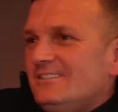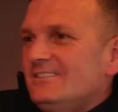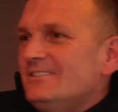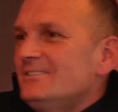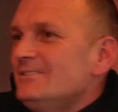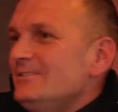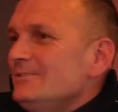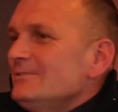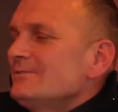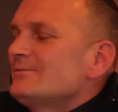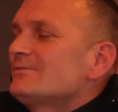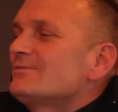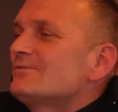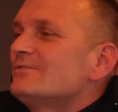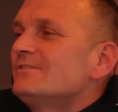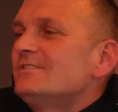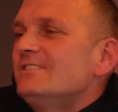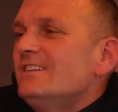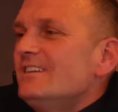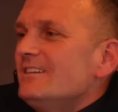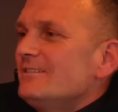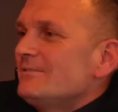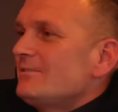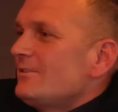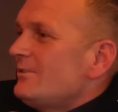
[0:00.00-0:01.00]
I
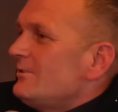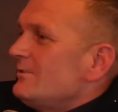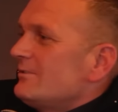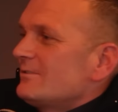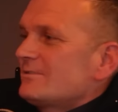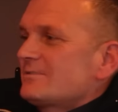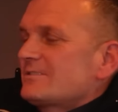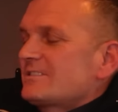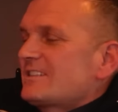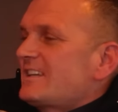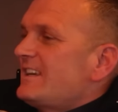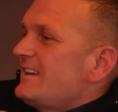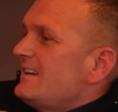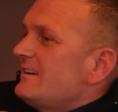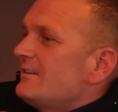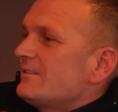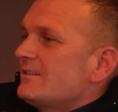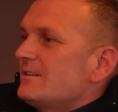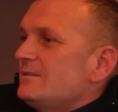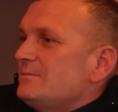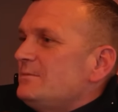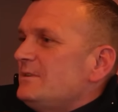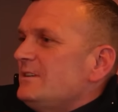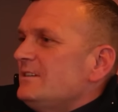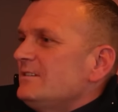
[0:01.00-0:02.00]
never, oh,
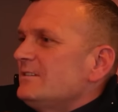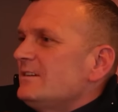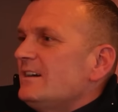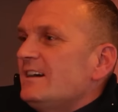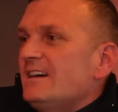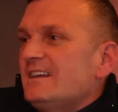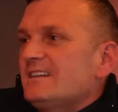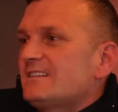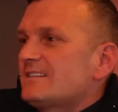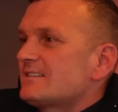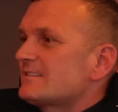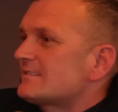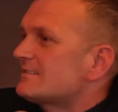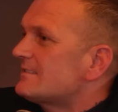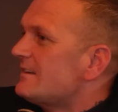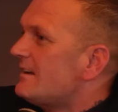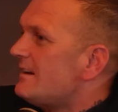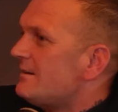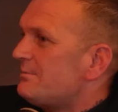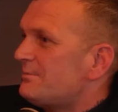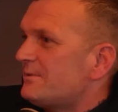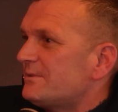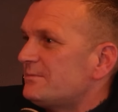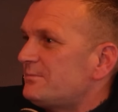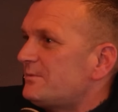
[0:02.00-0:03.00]
scary, I had to
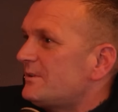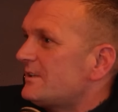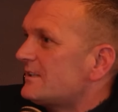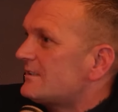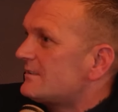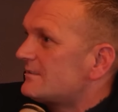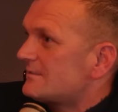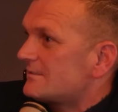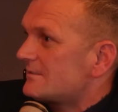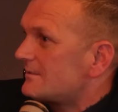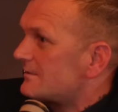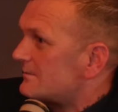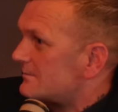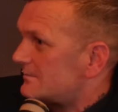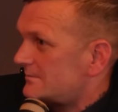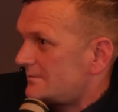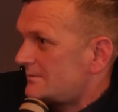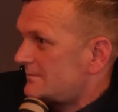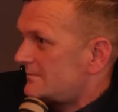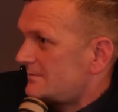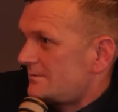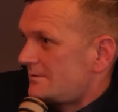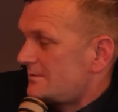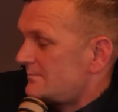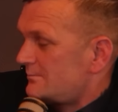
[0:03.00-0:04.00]
stop it because I,
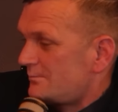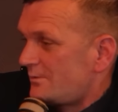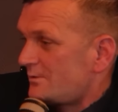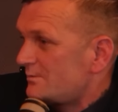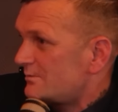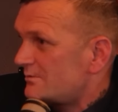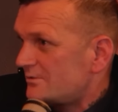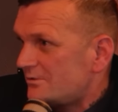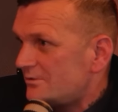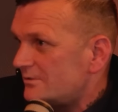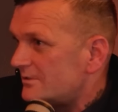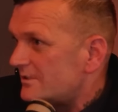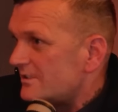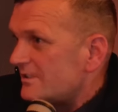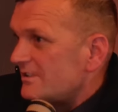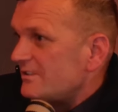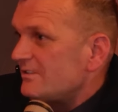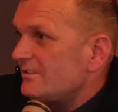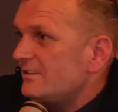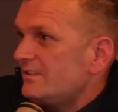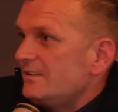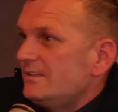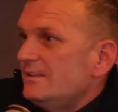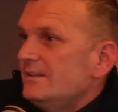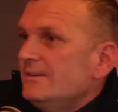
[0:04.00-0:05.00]
we were going
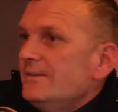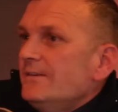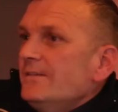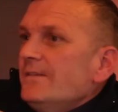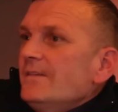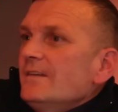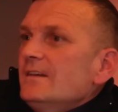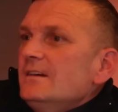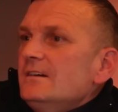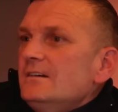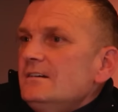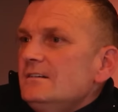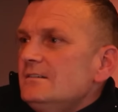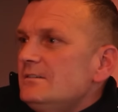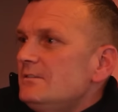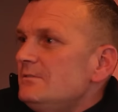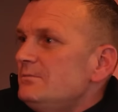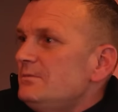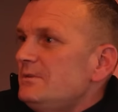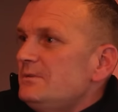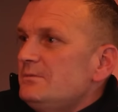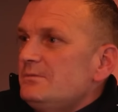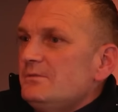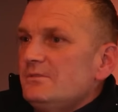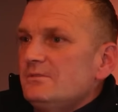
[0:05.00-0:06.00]
there. Oh,
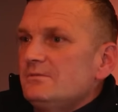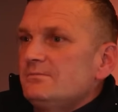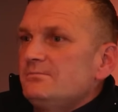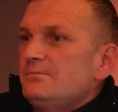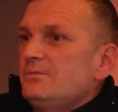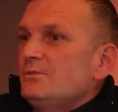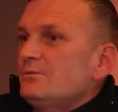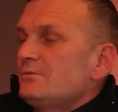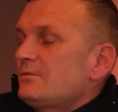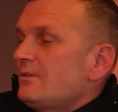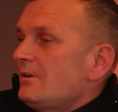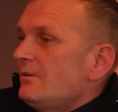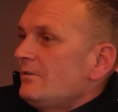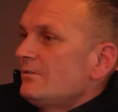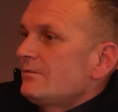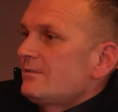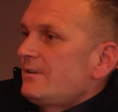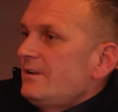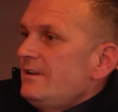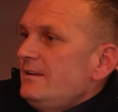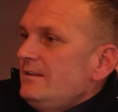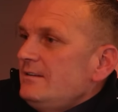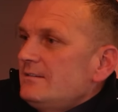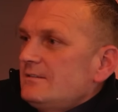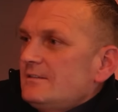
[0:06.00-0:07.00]
we were about
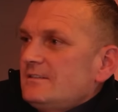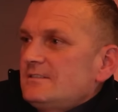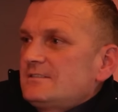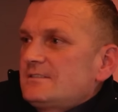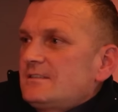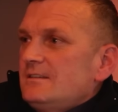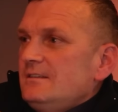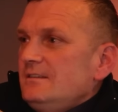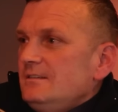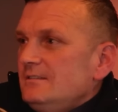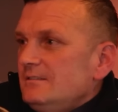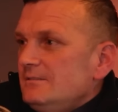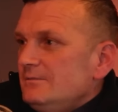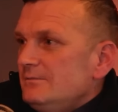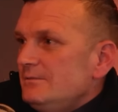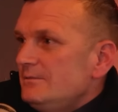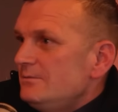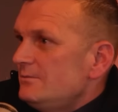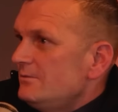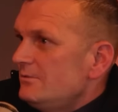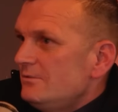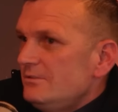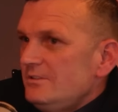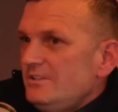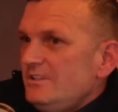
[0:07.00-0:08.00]
13, I'd say. We
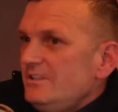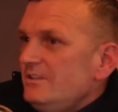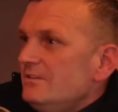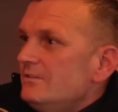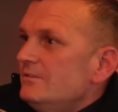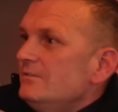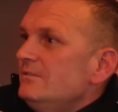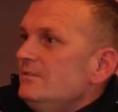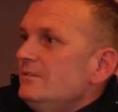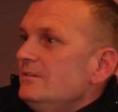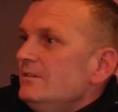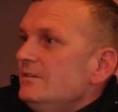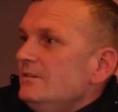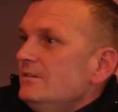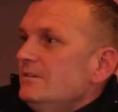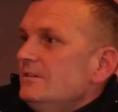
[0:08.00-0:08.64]
were only young.